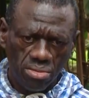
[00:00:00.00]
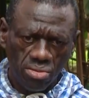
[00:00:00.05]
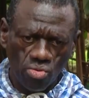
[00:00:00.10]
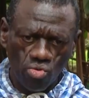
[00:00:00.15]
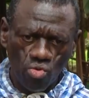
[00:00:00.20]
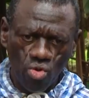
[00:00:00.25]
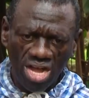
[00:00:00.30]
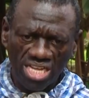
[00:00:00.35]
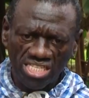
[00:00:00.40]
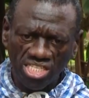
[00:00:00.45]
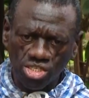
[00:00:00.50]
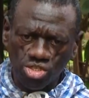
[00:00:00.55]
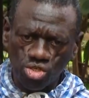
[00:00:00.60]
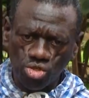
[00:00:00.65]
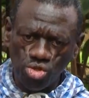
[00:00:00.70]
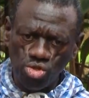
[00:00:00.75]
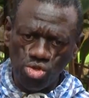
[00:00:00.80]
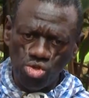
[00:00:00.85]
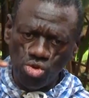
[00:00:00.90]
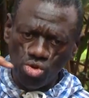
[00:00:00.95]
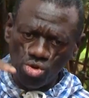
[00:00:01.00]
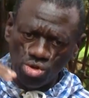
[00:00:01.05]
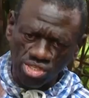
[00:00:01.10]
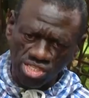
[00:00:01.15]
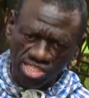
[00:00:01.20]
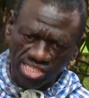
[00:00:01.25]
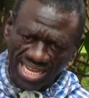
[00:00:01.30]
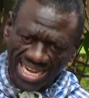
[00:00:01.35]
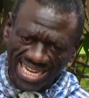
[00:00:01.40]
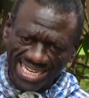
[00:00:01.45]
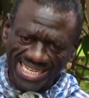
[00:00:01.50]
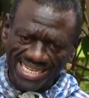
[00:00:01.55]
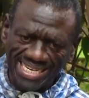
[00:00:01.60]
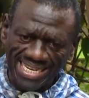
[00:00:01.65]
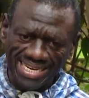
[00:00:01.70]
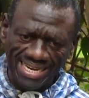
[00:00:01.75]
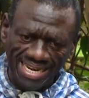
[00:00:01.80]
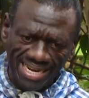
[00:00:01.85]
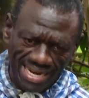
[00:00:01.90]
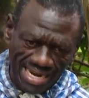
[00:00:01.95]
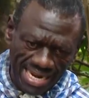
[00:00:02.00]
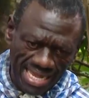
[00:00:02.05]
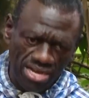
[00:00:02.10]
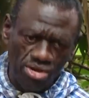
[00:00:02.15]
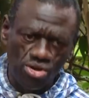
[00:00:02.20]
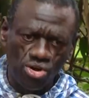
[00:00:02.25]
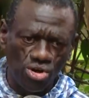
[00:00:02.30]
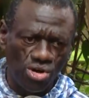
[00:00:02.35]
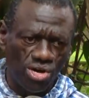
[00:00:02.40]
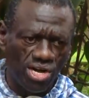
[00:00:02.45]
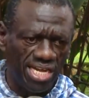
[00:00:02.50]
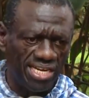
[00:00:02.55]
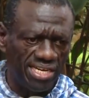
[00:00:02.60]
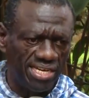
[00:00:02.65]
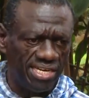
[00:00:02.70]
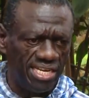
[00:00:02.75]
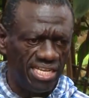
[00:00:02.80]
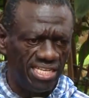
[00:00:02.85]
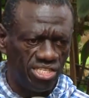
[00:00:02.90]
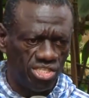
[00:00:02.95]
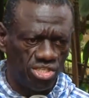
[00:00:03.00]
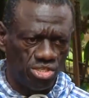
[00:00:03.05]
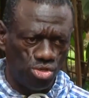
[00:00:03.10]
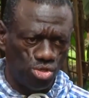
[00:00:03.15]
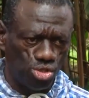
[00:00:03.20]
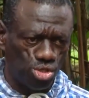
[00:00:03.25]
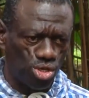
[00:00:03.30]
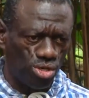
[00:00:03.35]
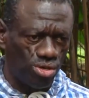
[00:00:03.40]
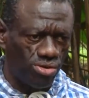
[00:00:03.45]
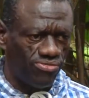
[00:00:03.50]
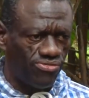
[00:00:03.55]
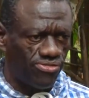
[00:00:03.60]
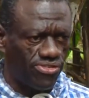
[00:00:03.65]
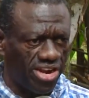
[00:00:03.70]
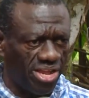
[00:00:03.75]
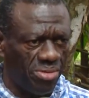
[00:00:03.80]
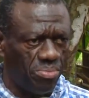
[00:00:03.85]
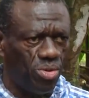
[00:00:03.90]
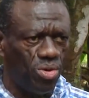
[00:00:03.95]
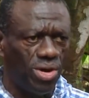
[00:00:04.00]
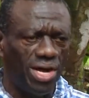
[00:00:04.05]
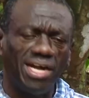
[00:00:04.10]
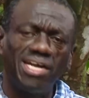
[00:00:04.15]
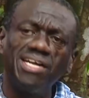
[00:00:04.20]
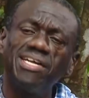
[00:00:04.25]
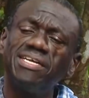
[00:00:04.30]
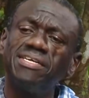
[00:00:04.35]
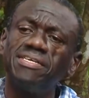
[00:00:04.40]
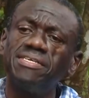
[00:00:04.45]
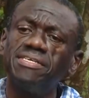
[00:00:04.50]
was to use that legal and institutional framework